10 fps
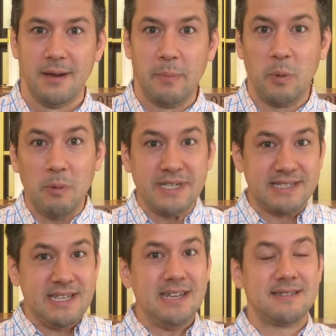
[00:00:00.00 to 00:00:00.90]
But what we
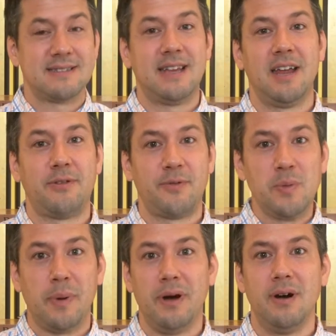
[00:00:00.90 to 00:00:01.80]
see instead through
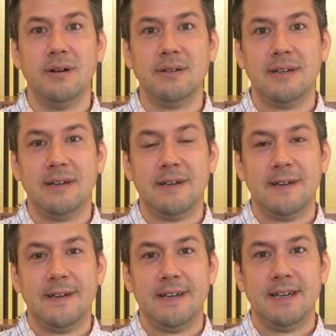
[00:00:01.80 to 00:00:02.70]
Paul
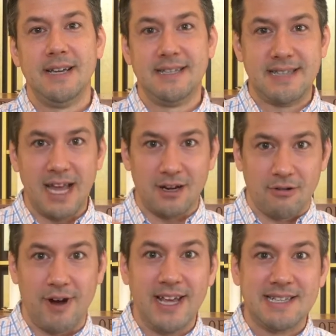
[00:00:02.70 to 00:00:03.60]
is that
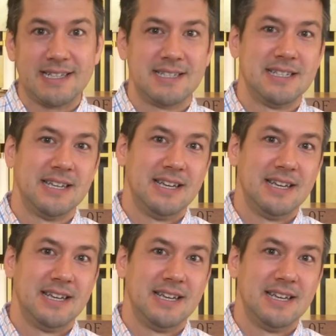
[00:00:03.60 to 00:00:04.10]
grace